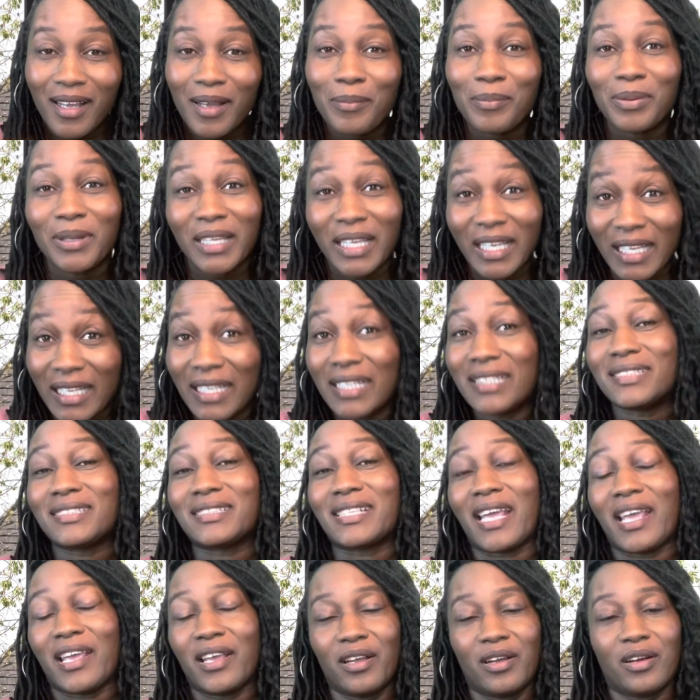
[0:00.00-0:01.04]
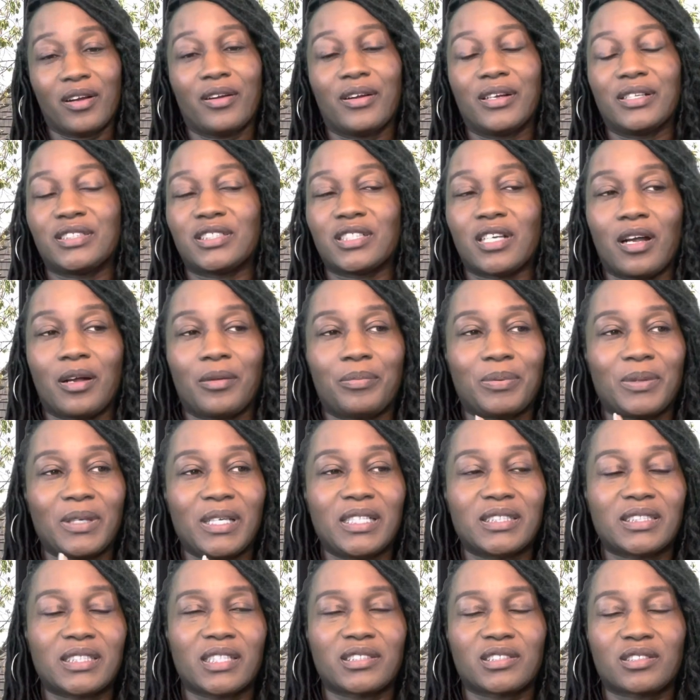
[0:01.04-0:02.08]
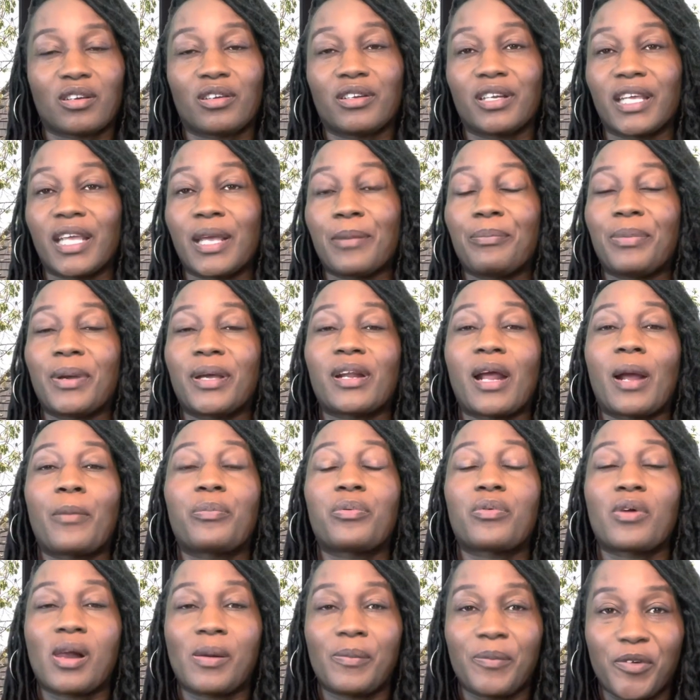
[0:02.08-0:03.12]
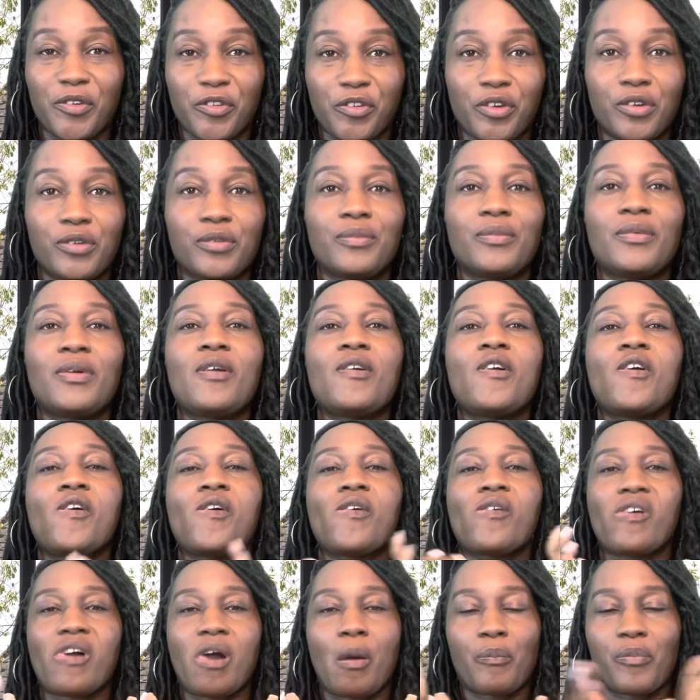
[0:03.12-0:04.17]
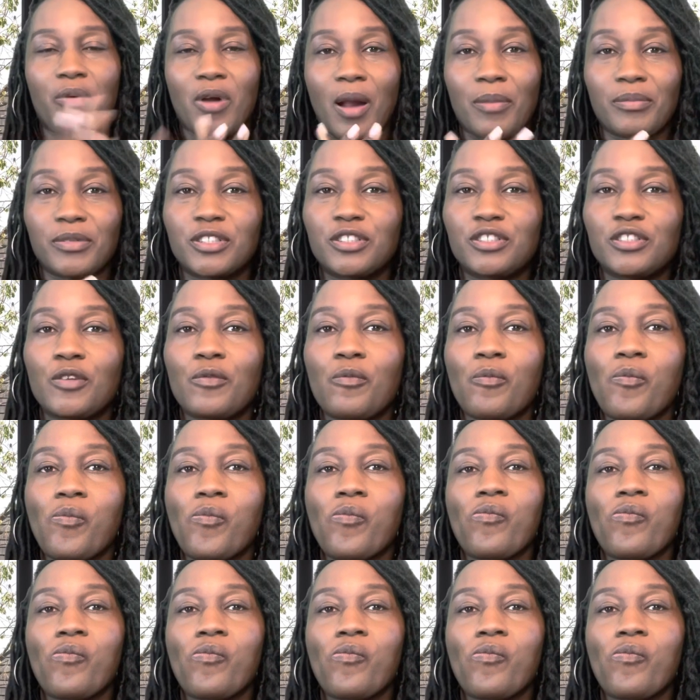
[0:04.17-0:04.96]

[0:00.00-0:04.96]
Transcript: Please stay encouraged, y'all. Please, it's gonna get better. I promise you. I promise you.